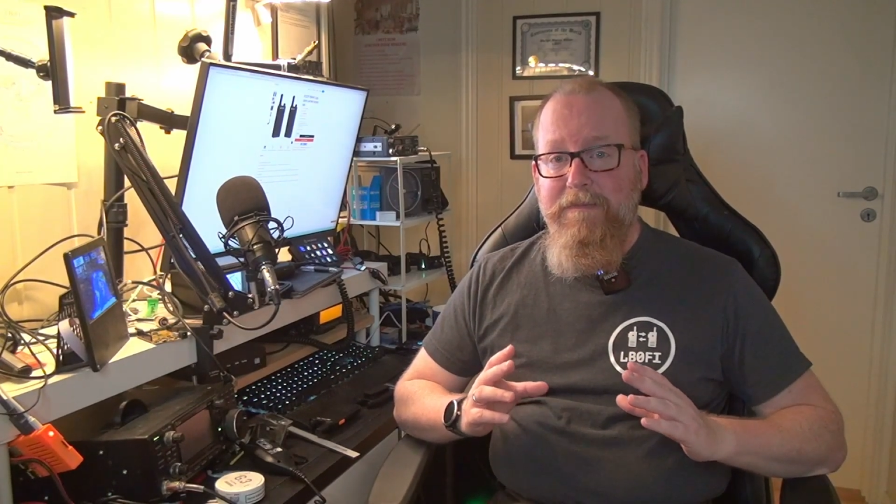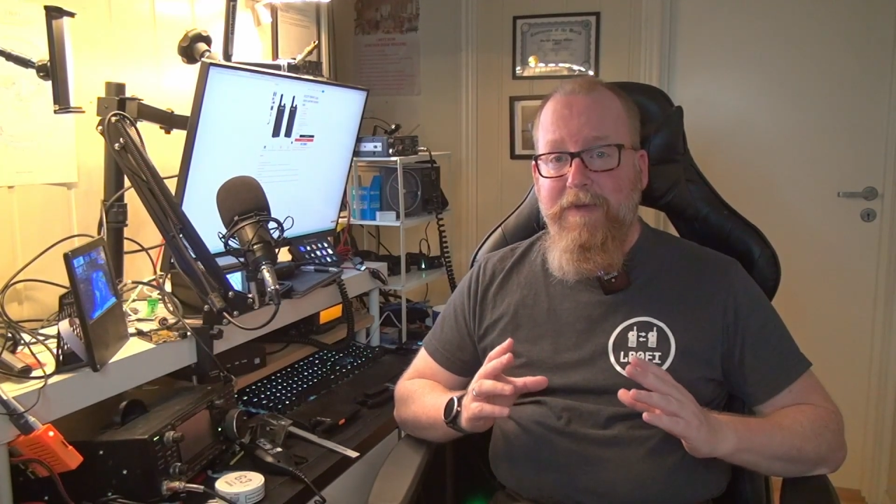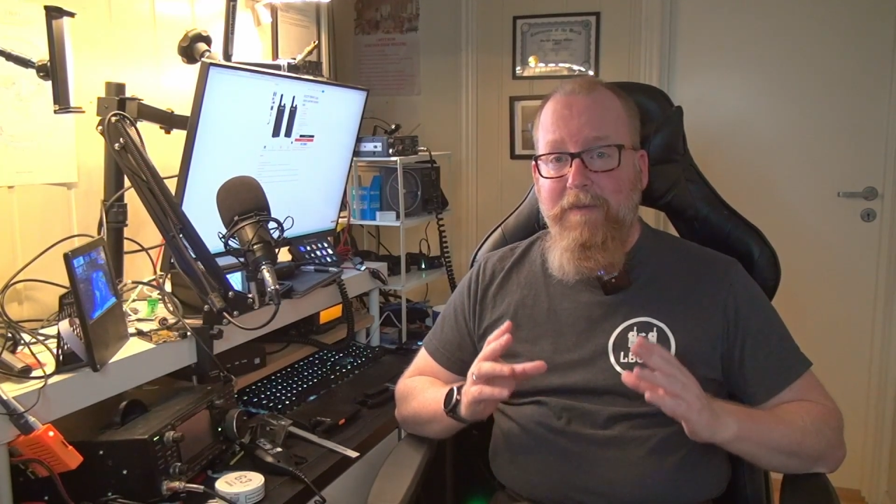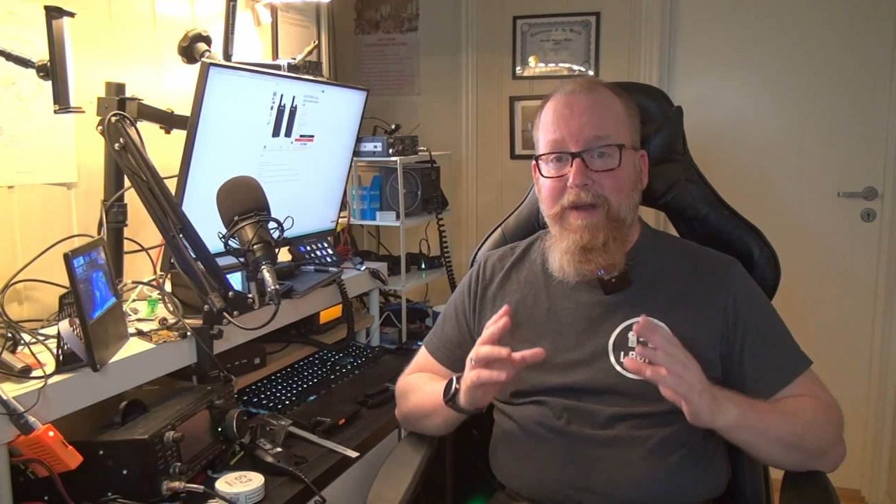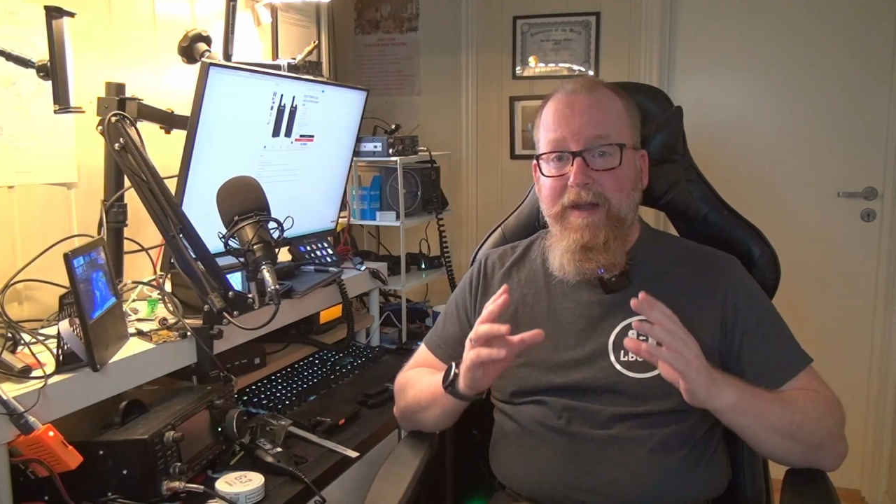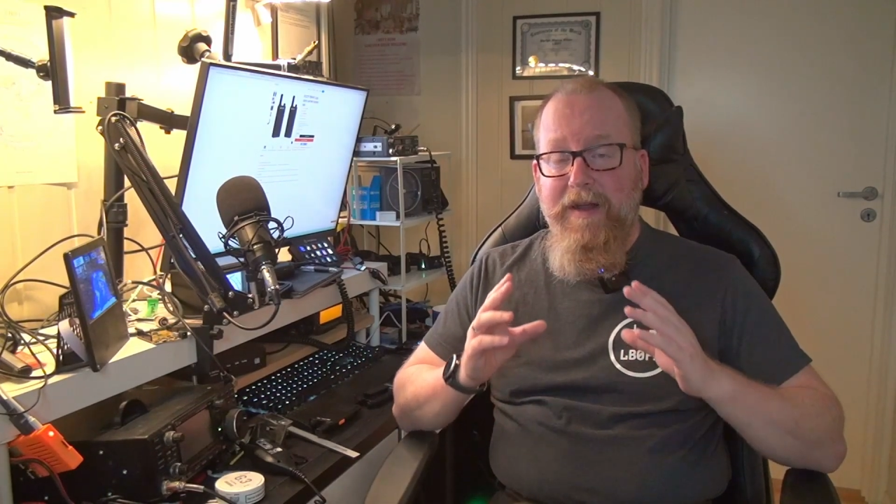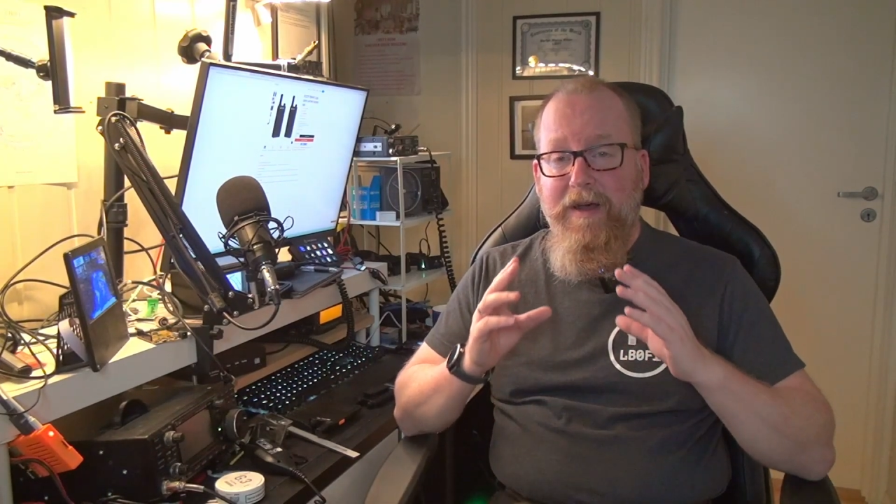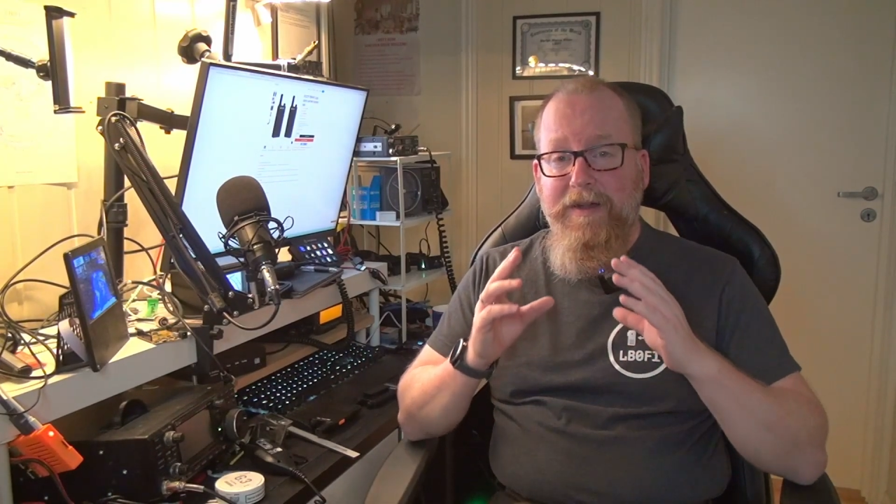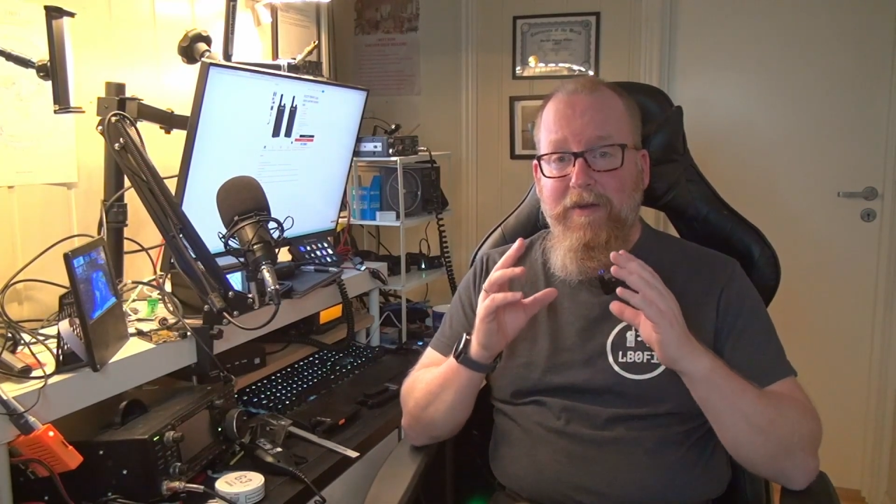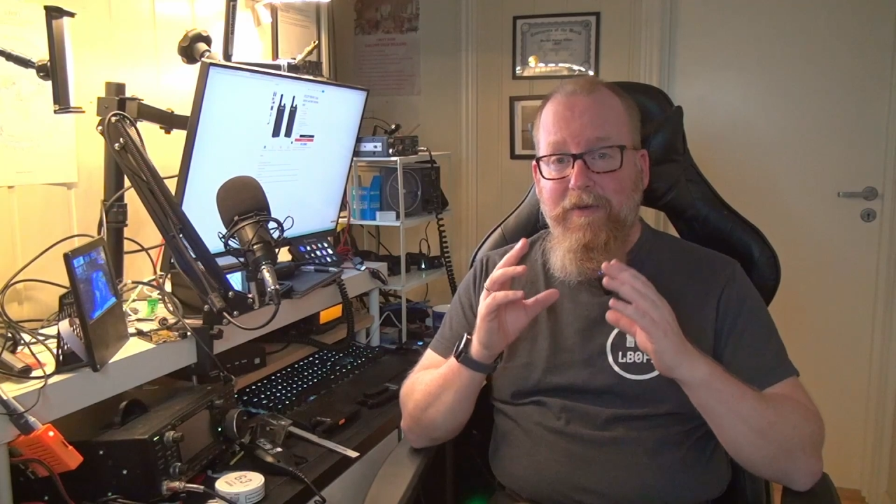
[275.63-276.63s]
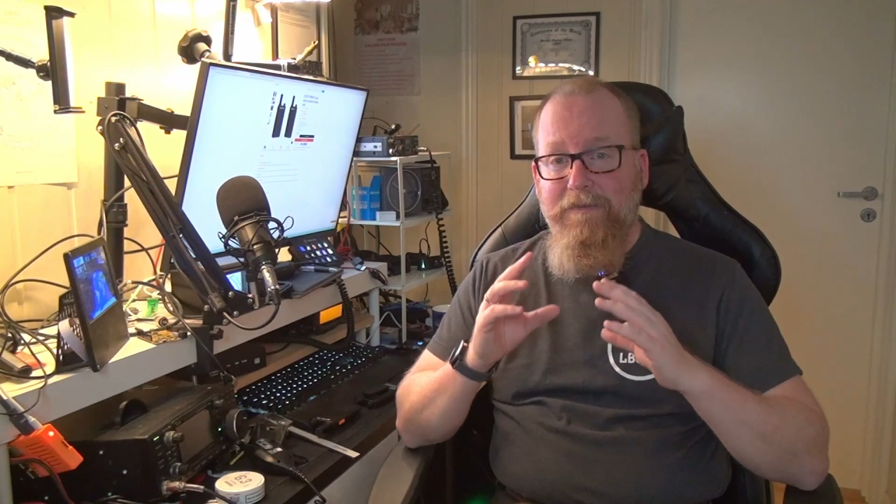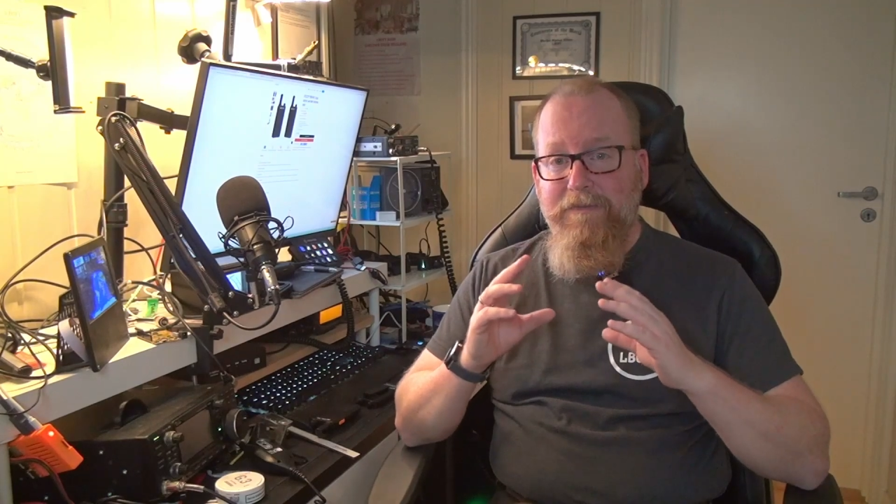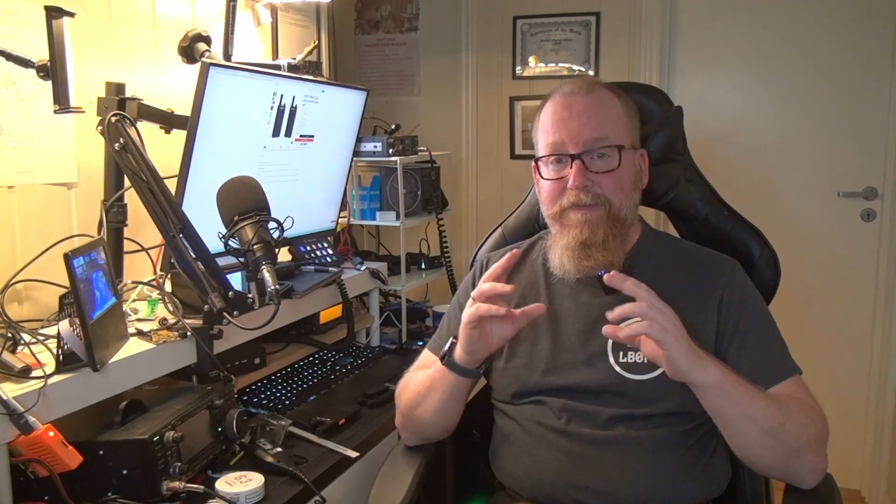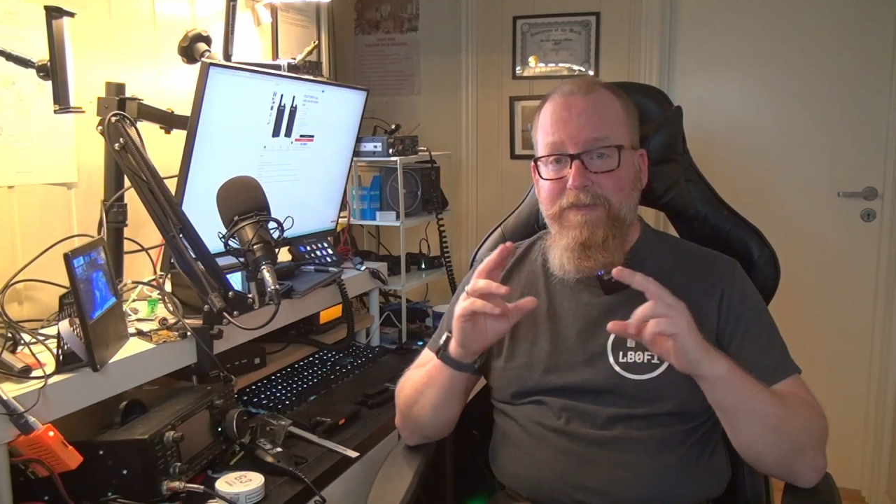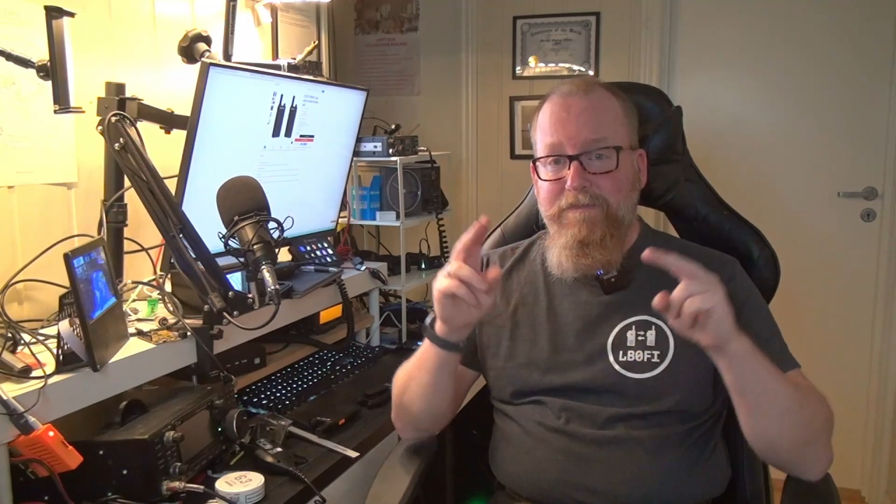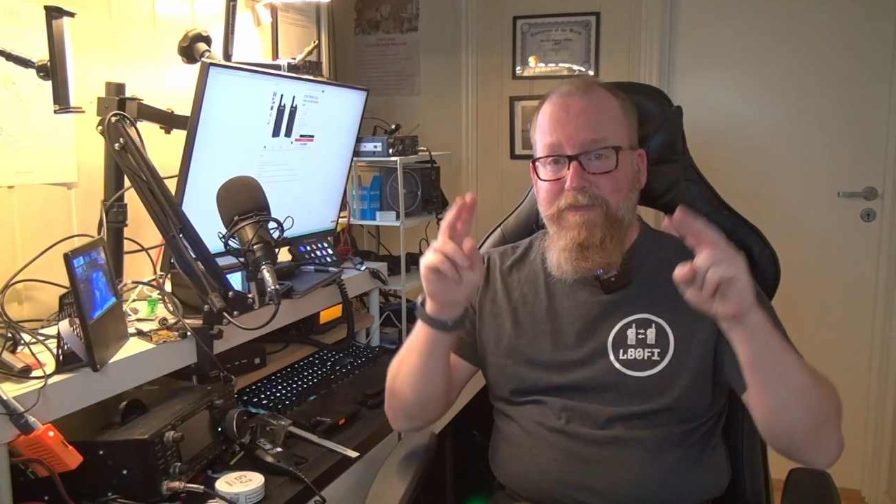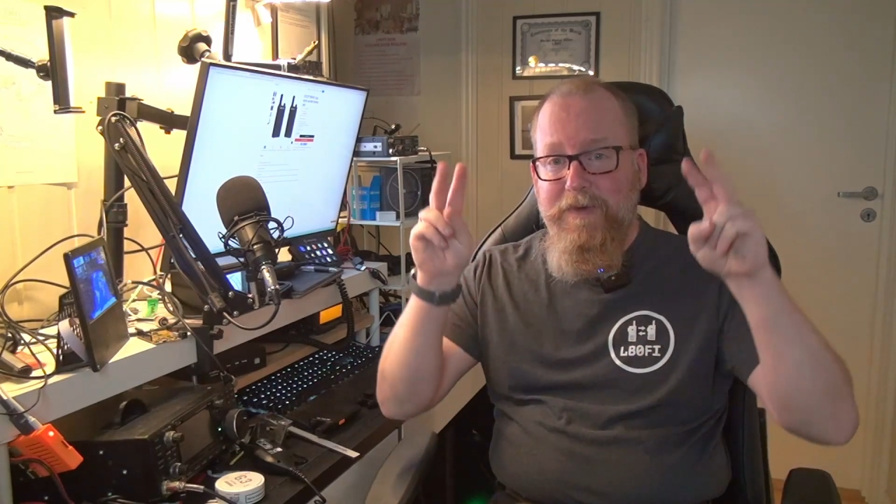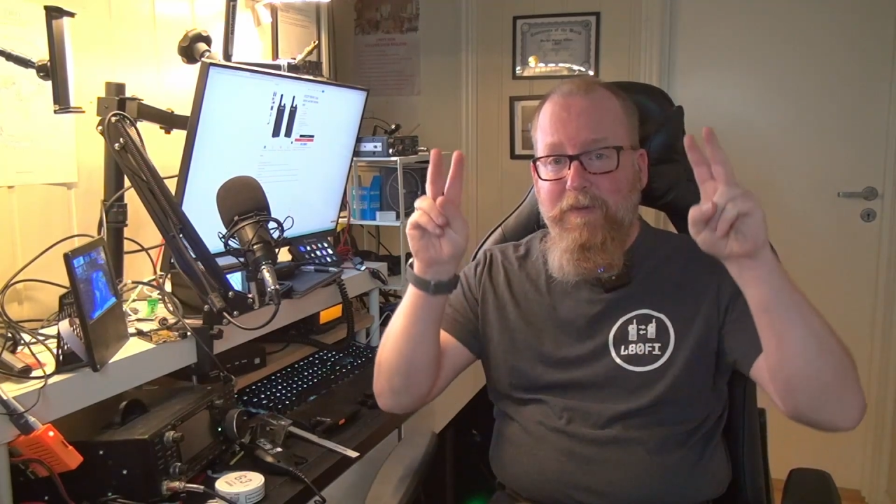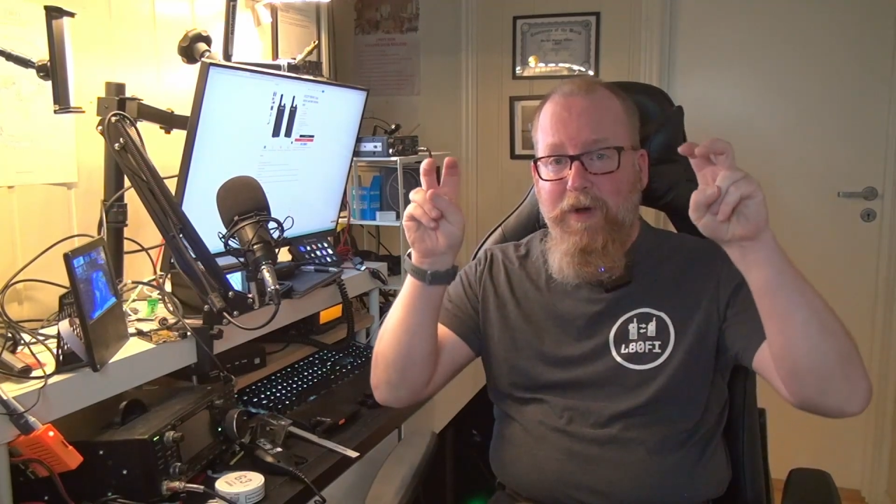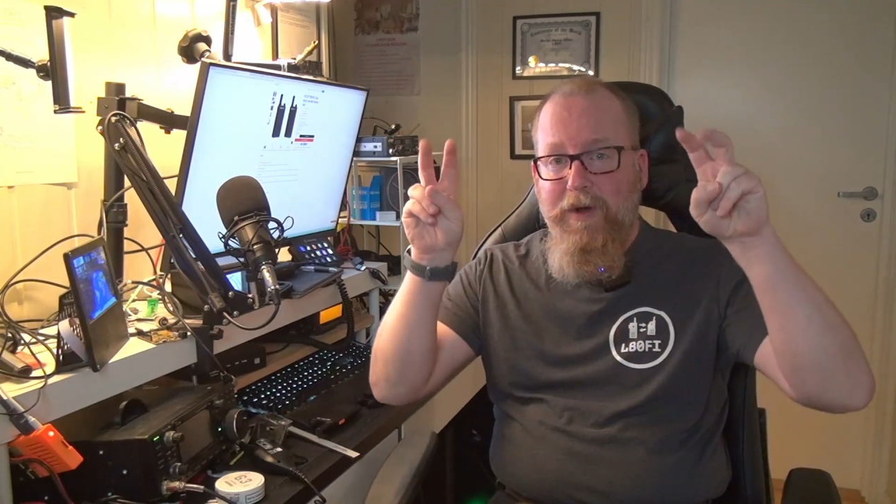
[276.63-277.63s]
coming in on your
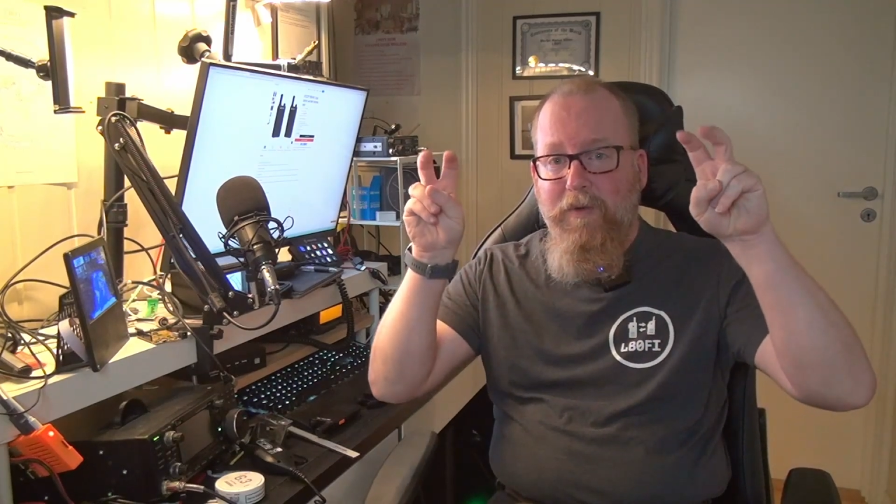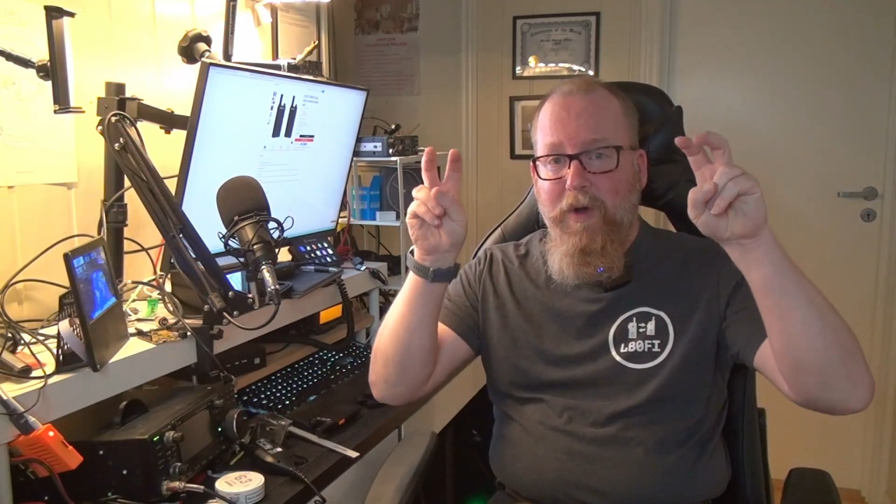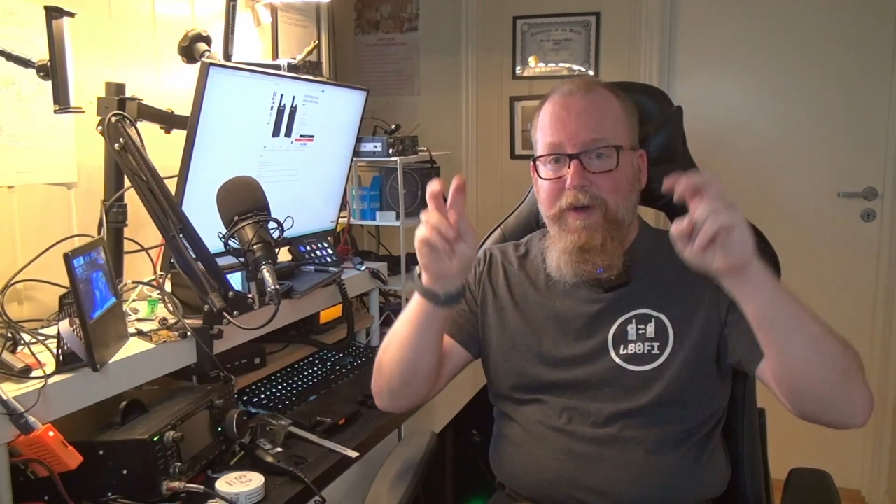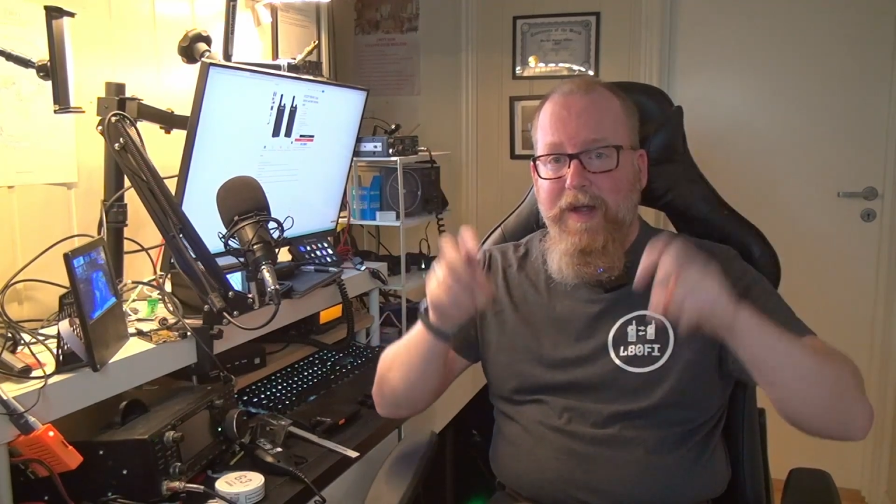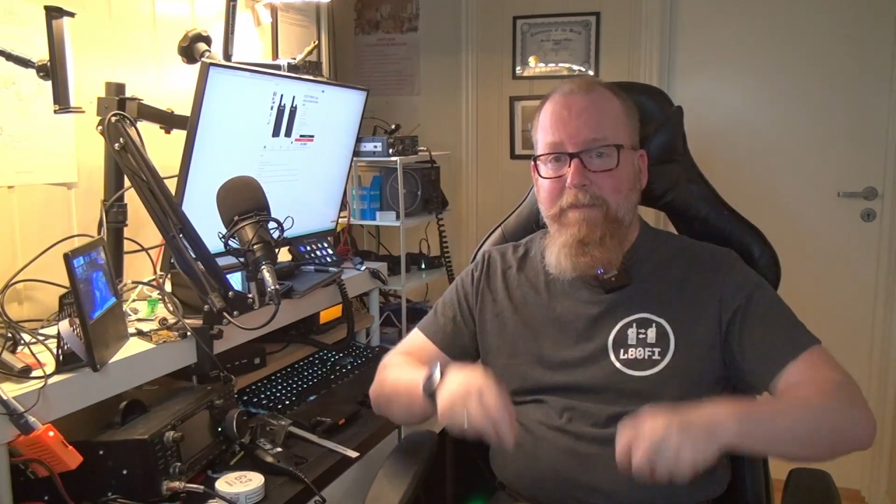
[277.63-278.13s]
quote-unquote